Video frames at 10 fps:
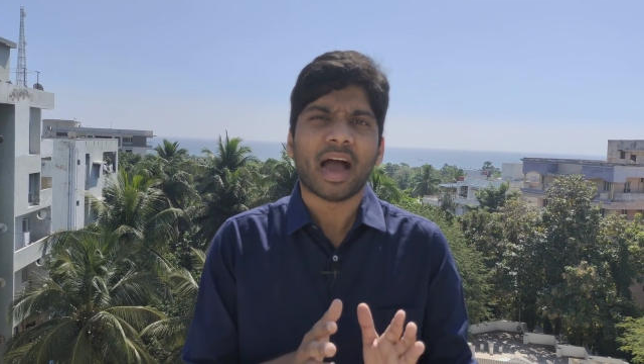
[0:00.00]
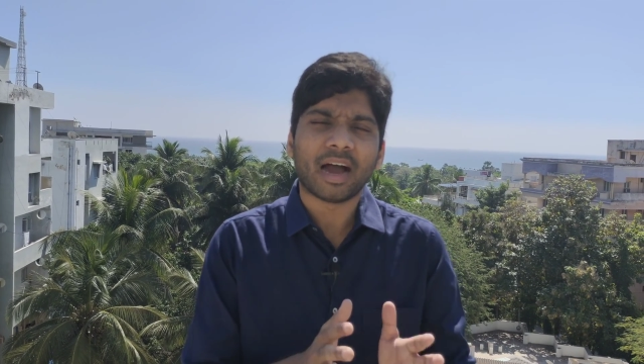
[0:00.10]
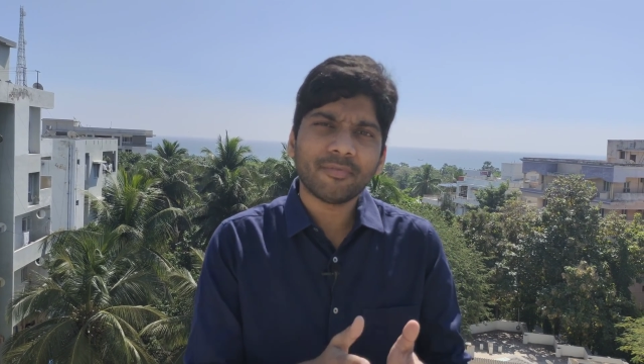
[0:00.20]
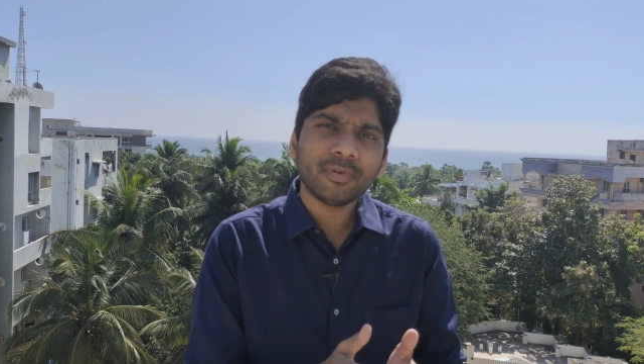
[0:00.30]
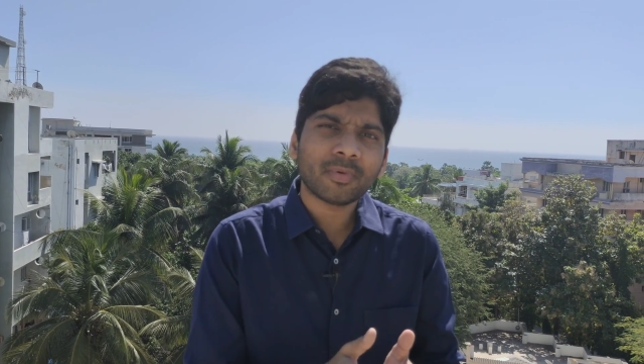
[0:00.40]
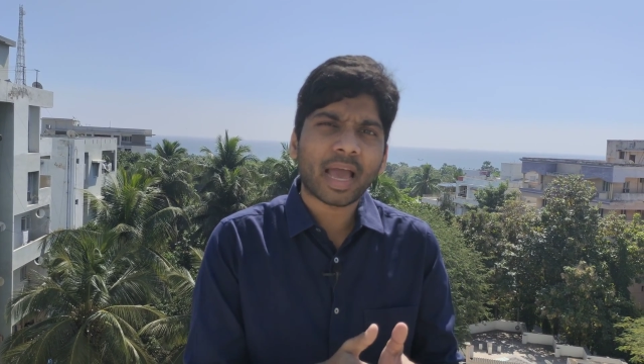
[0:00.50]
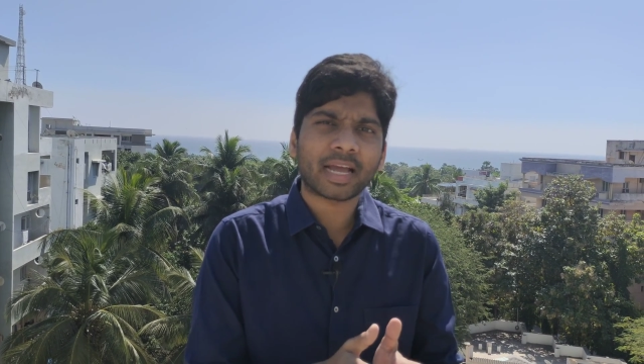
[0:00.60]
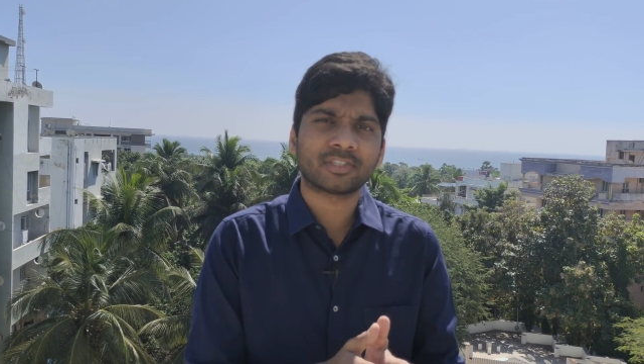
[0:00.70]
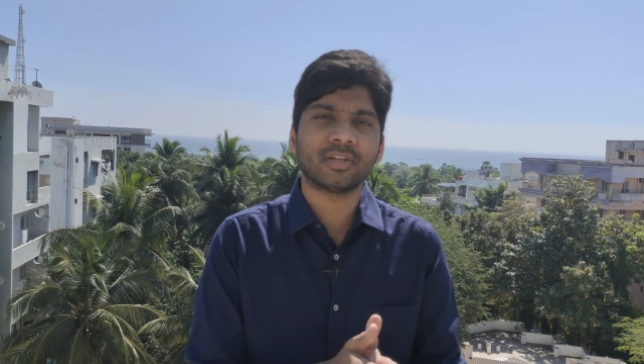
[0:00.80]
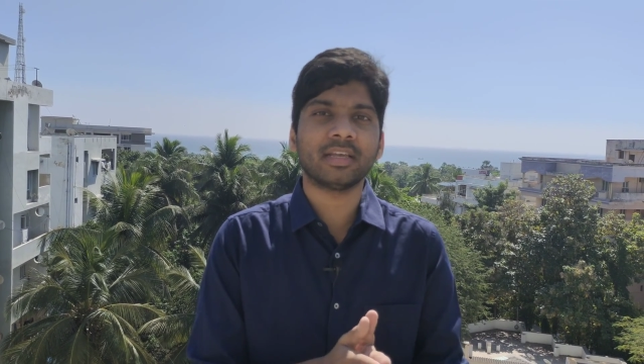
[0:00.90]
how you
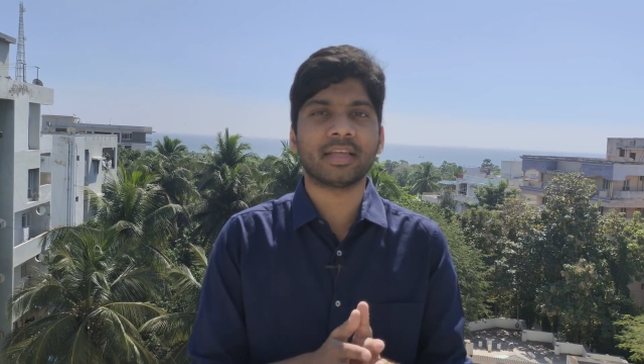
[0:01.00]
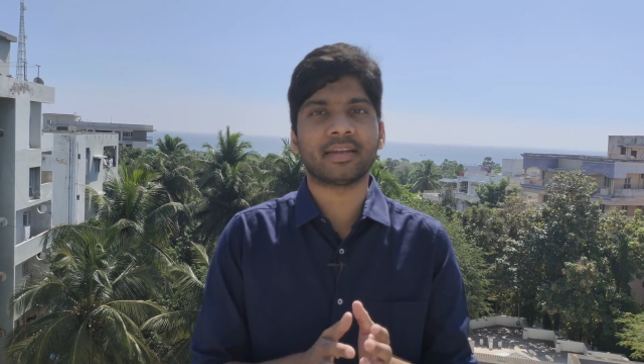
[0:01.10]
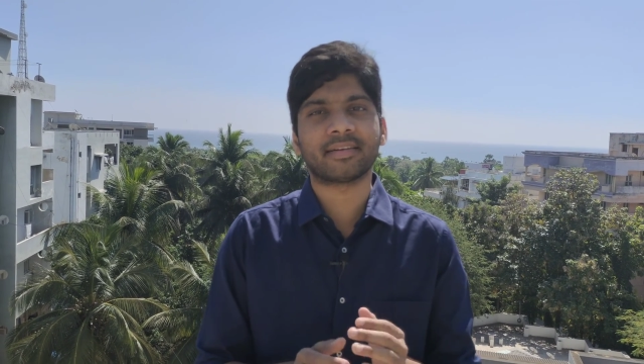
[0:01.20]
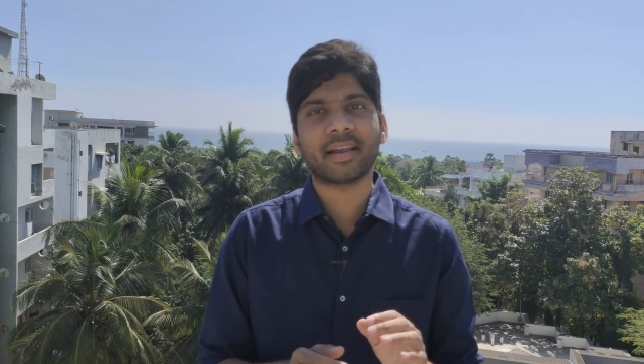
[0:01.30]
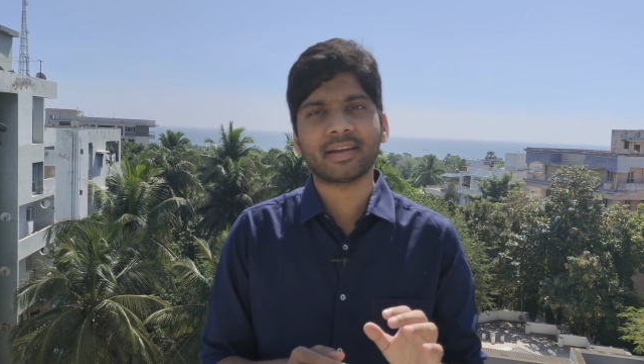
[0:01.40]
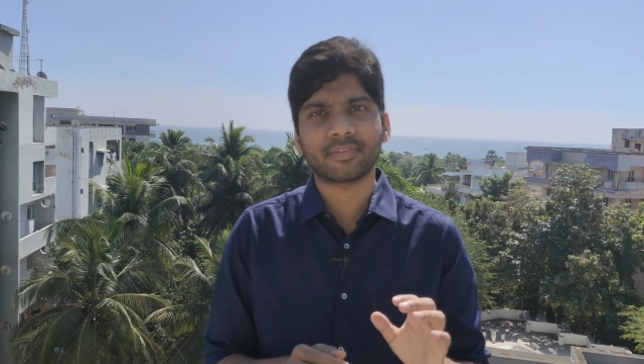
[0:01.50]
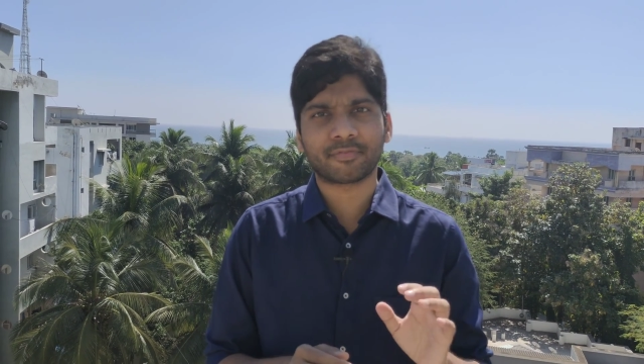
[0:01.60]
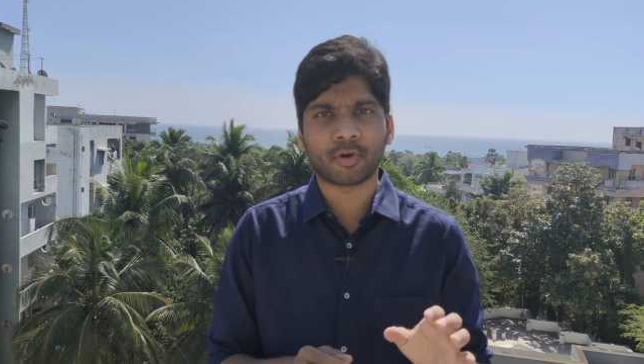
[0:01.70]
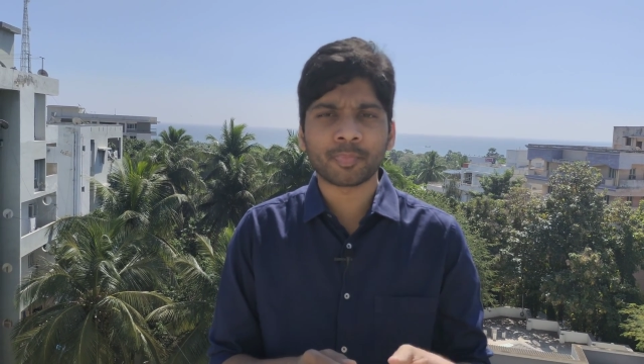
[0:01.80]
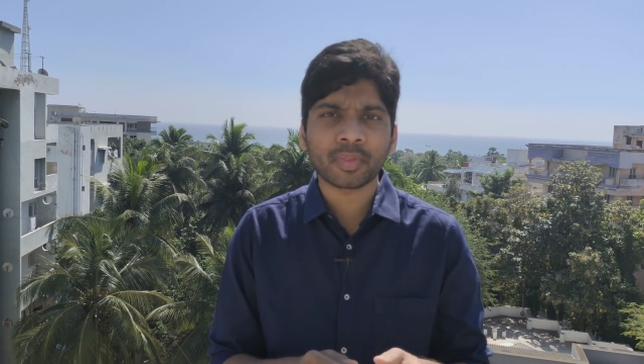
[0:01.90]
actually can interact
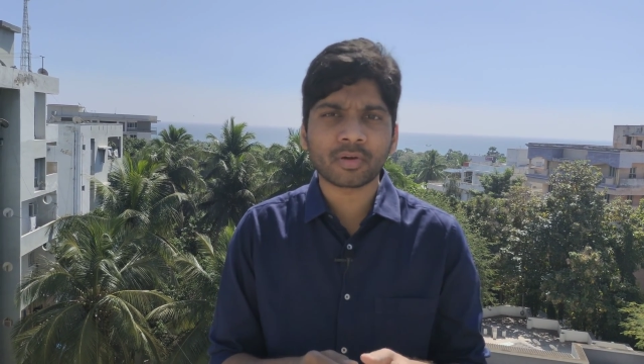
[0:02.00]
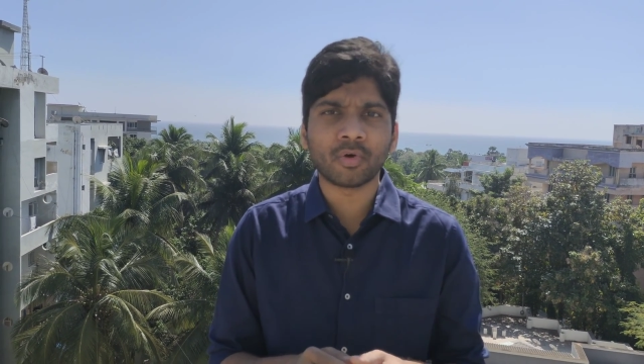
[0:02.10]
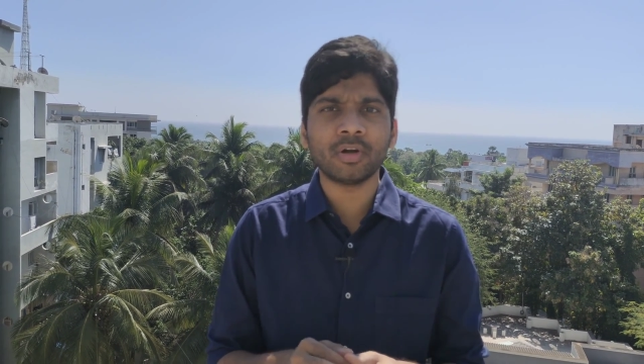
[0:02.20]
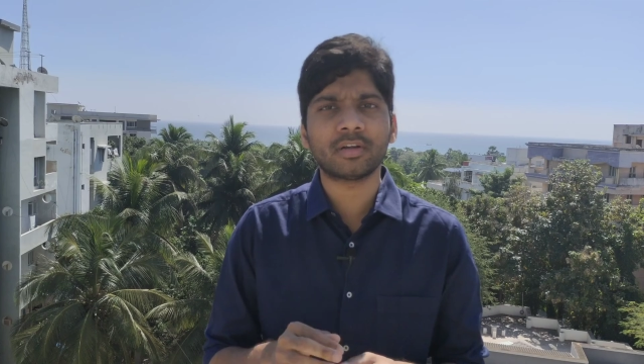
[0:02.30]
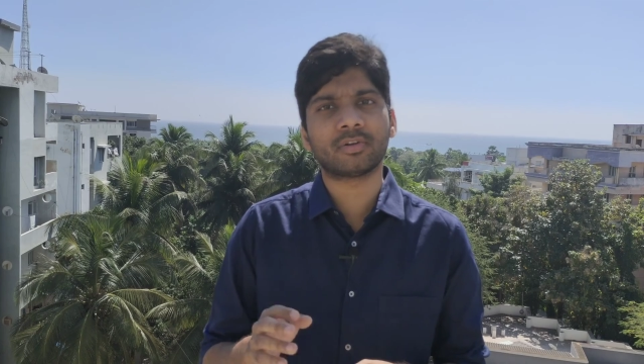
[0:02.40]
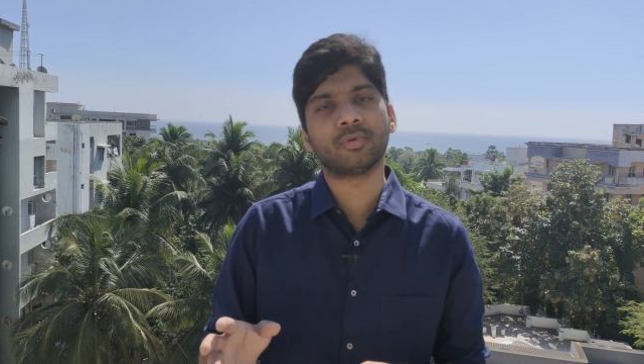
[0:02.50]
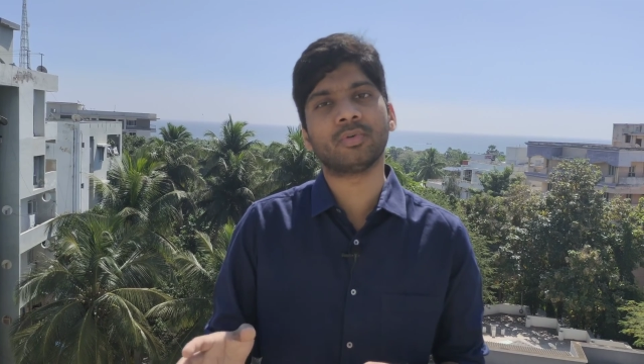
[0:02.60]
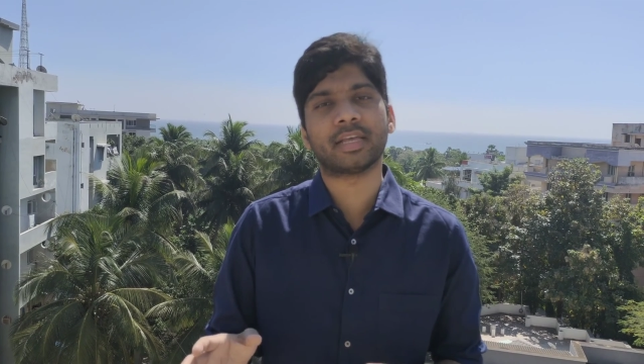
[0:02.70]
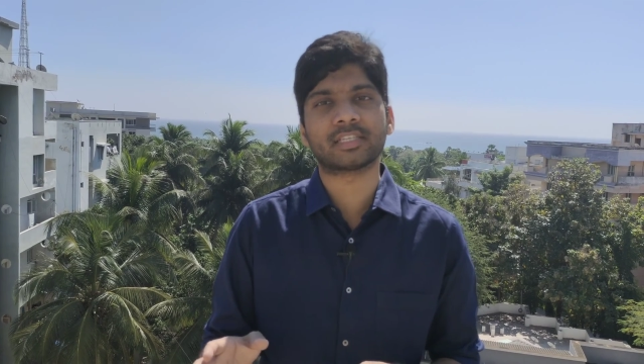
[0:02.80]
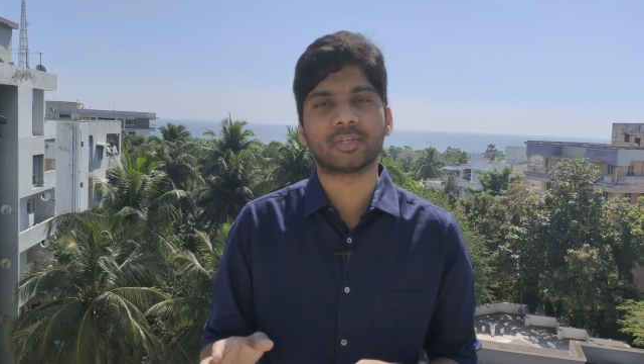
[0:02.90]
from the code
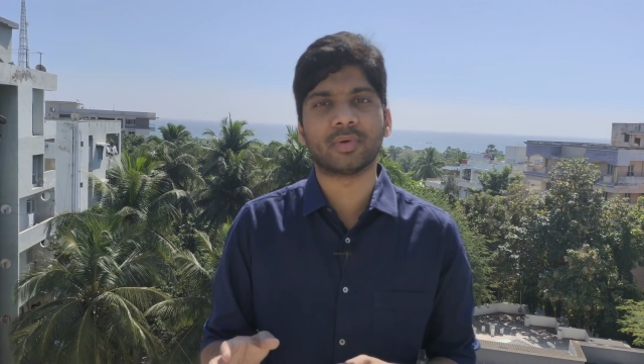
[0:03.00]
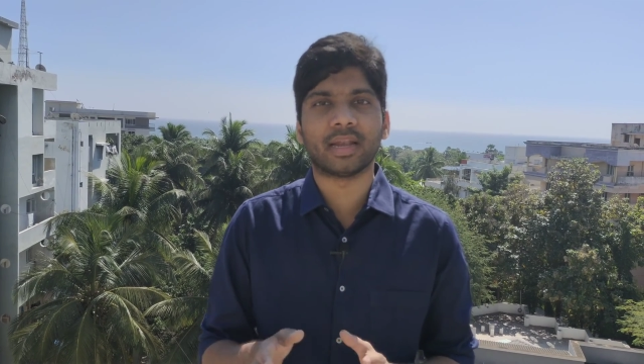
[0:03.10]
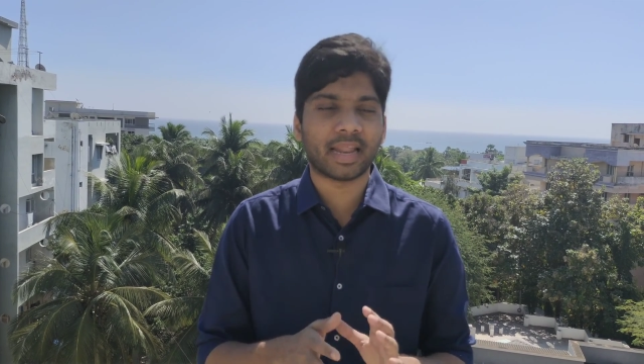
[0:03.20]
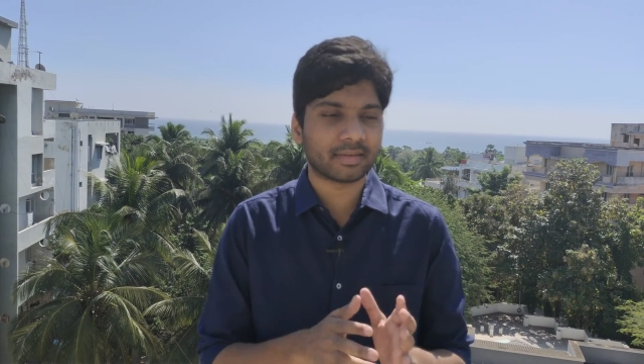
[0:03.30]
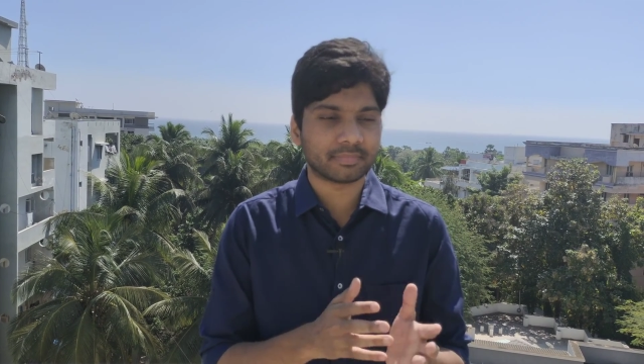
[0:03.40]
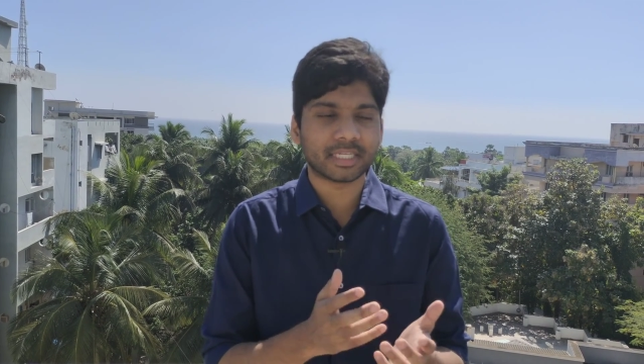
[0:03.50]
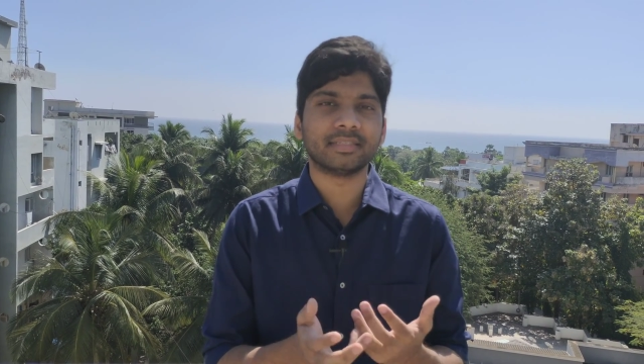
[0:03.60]
to SQL, like